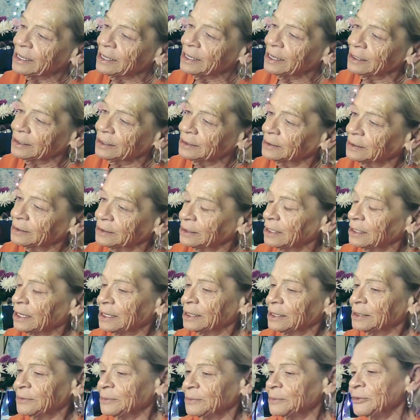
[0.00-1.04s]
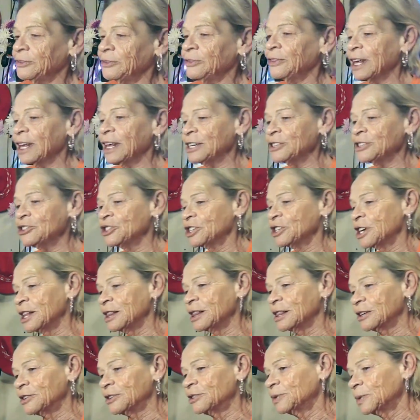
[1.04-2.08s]
a flesh
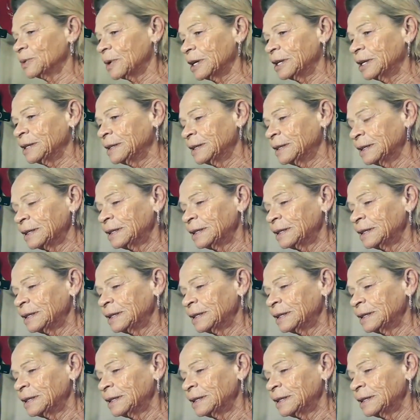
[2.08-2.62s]
colored one.